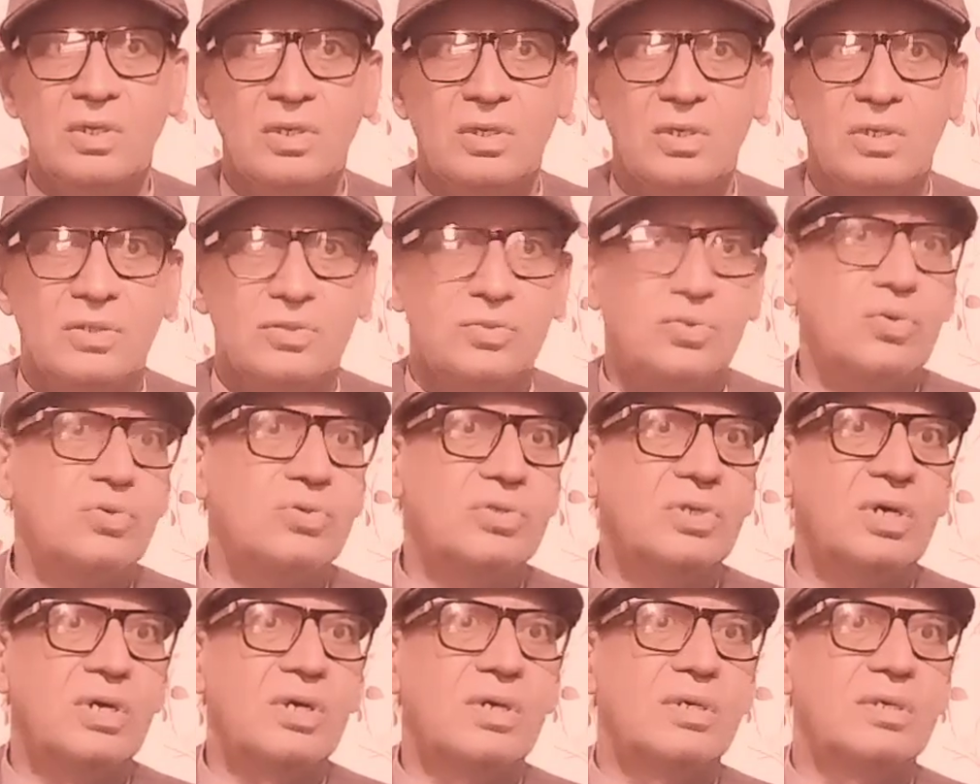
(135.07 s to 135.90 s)
So
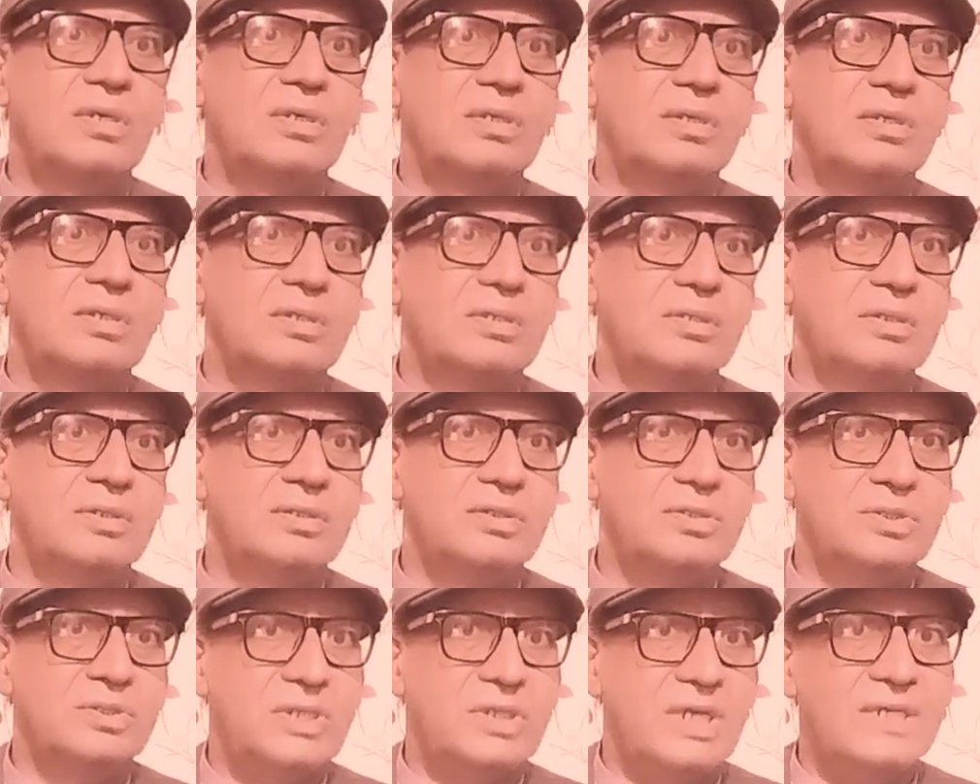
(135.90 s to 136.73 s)
the
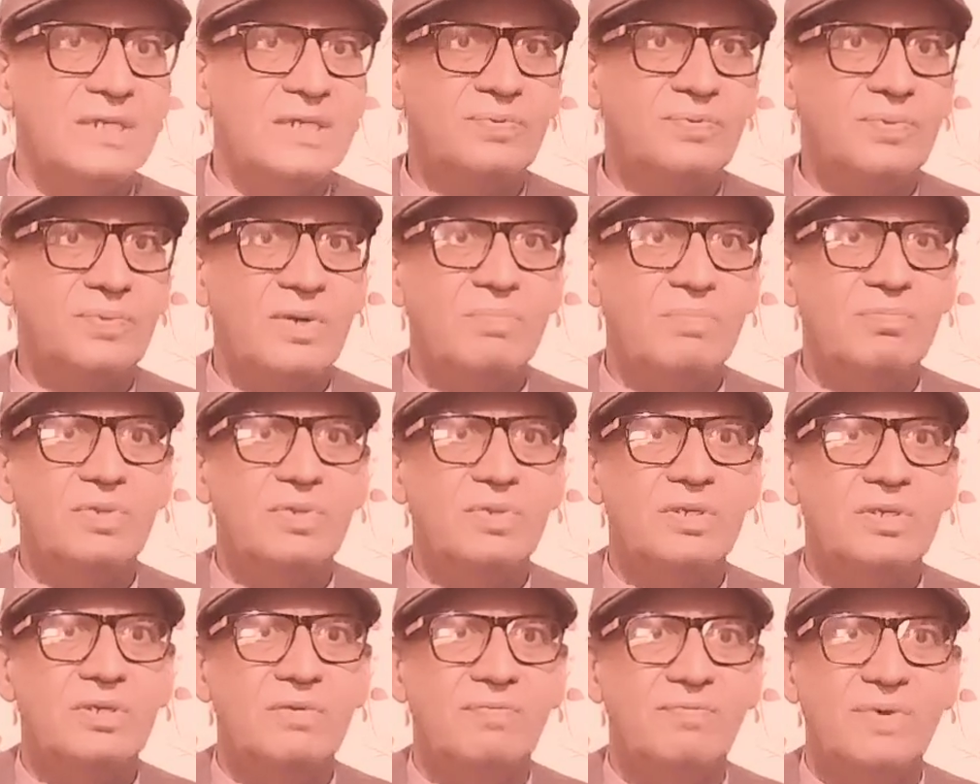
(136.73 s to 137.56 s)
cells from
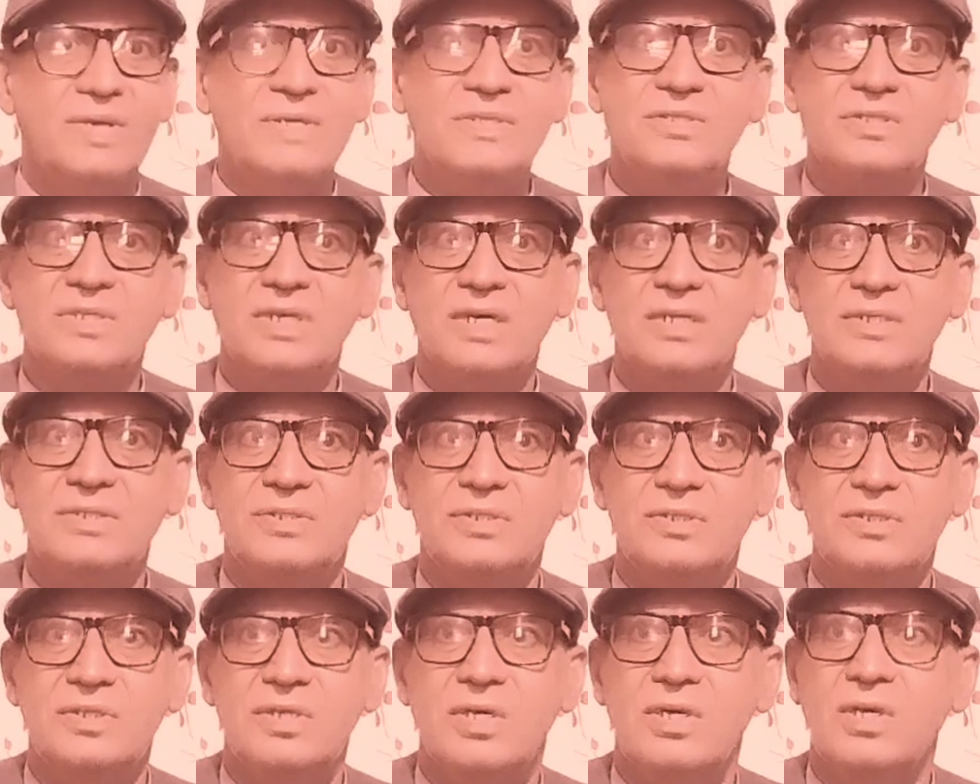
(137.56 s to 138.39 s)
the defense
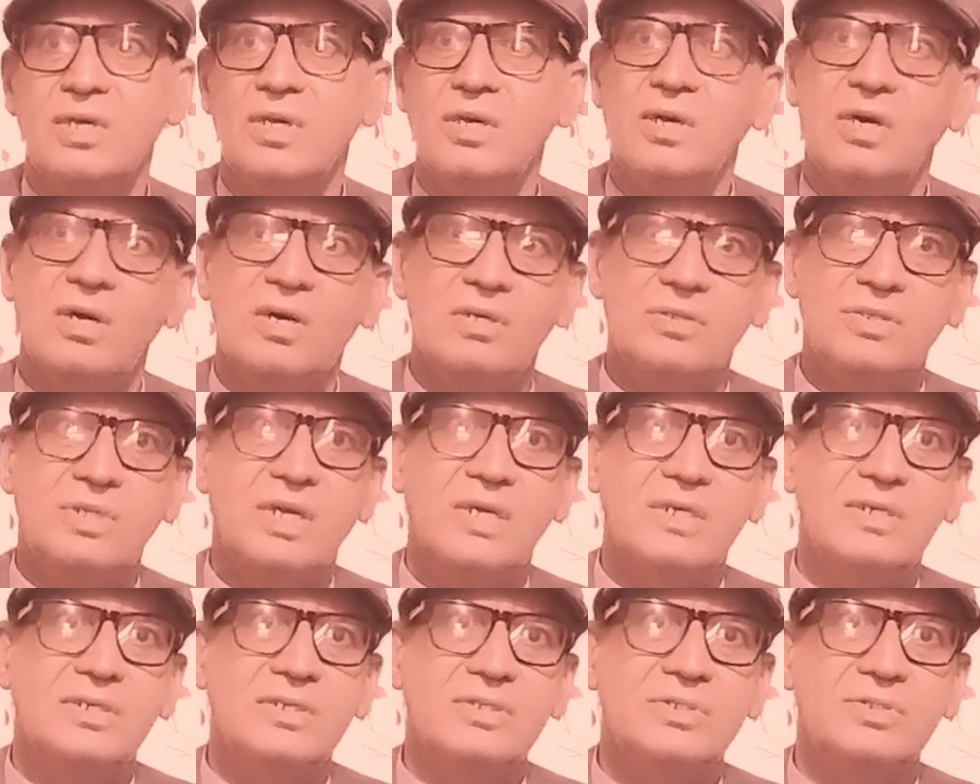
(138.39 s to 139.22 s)
cells,
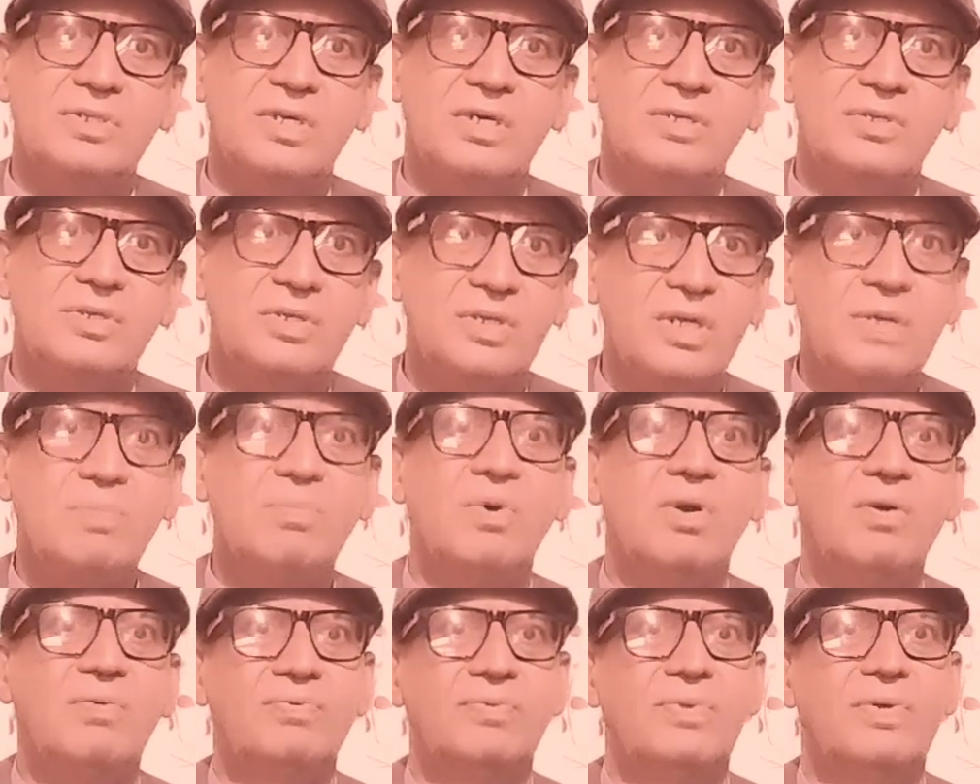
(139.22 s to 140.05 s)
that is the team
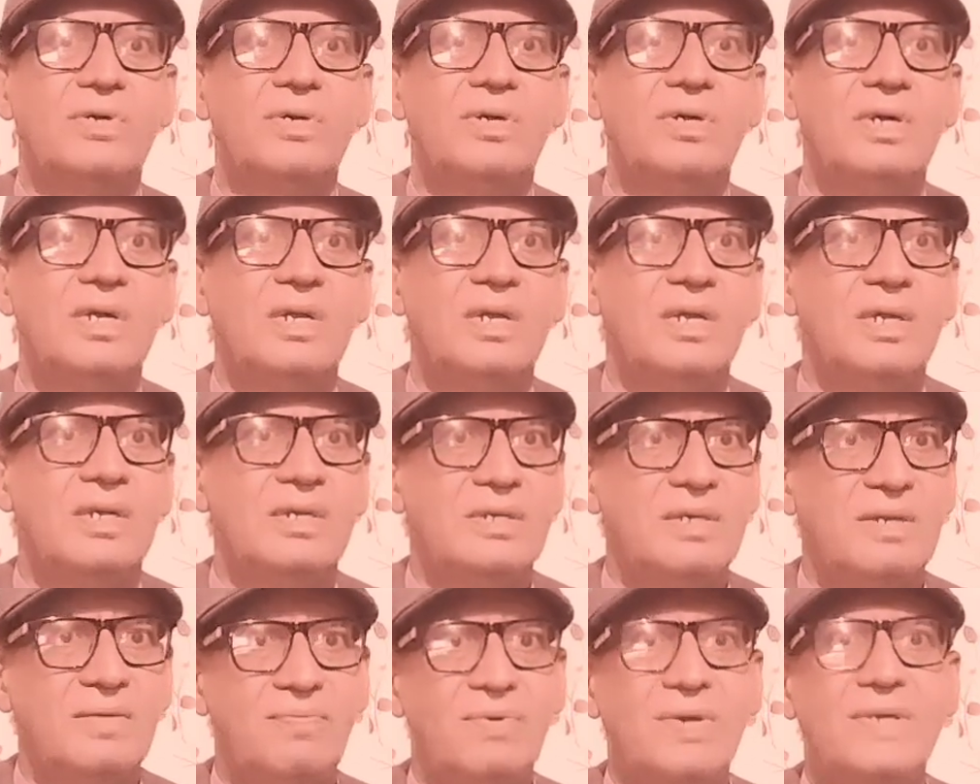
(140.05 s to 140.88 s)
of the
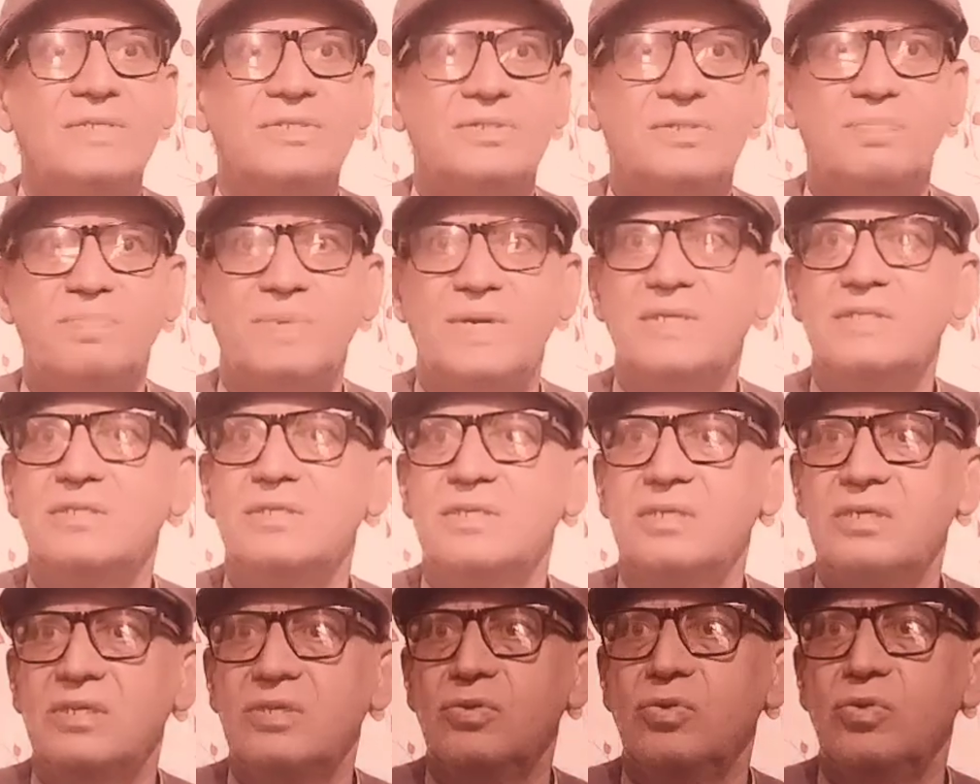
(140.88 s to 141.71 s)
defense
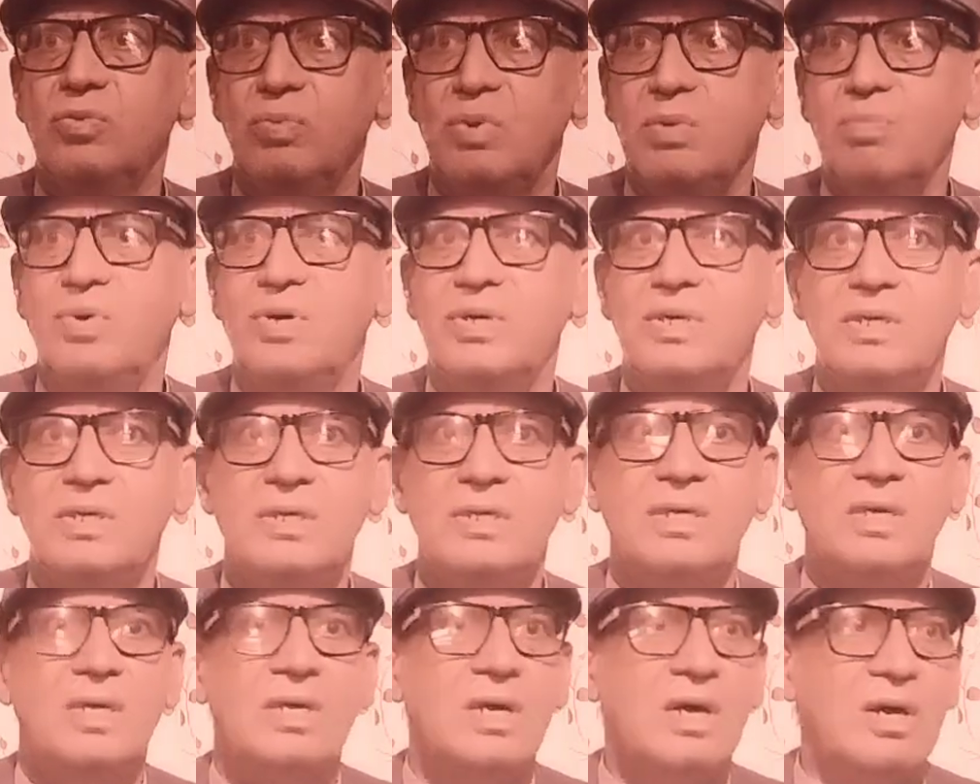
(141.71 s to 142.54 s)
present in human
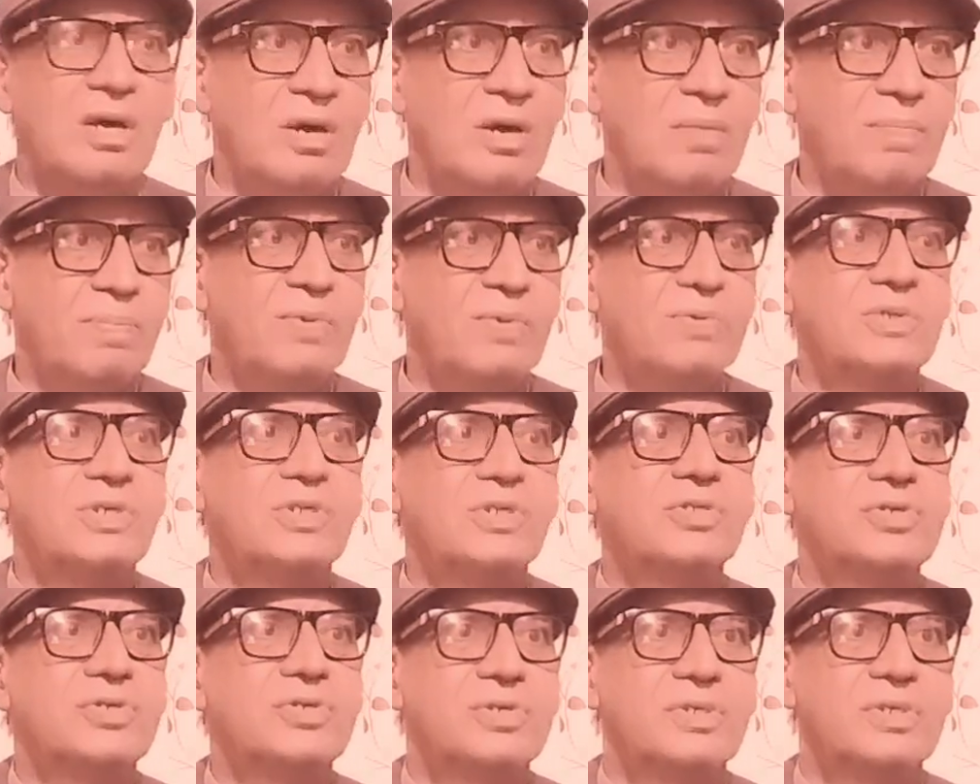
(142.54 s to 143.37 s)
body,
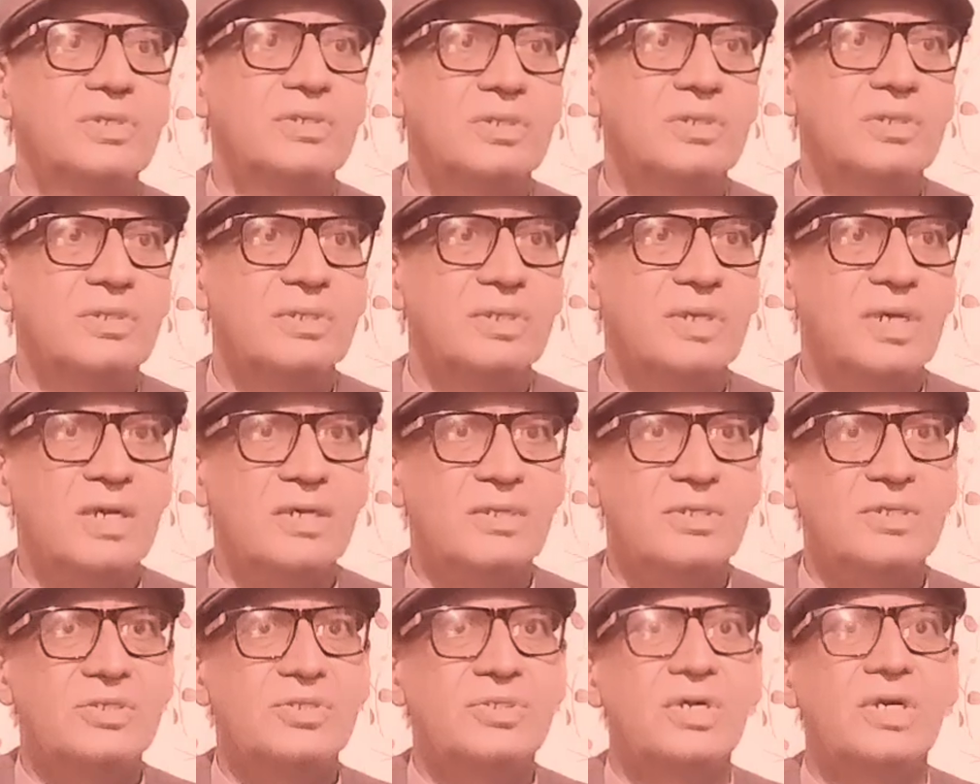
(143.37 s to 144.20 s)
approaches at
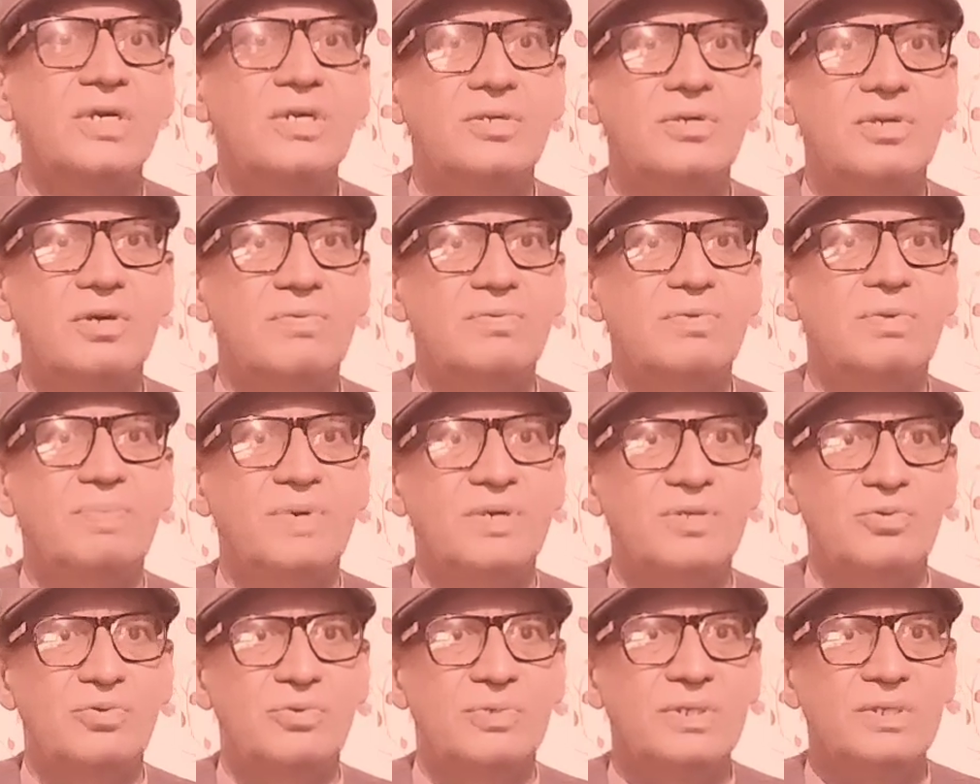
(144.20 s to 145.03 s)
the site of the
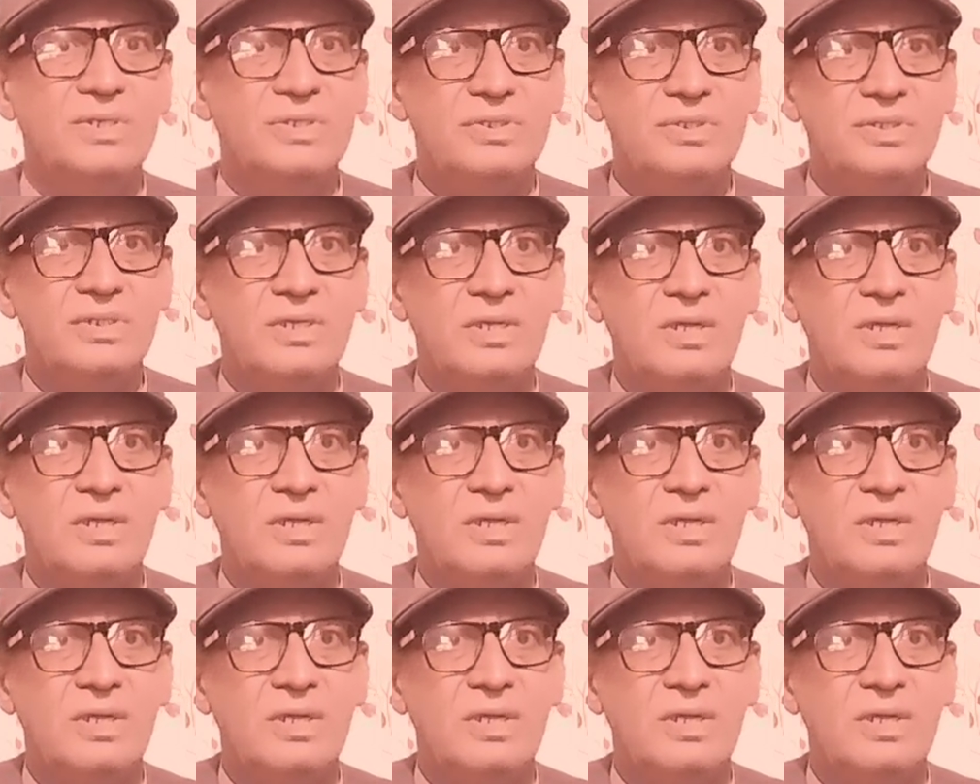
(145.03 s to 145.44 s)
pathogens,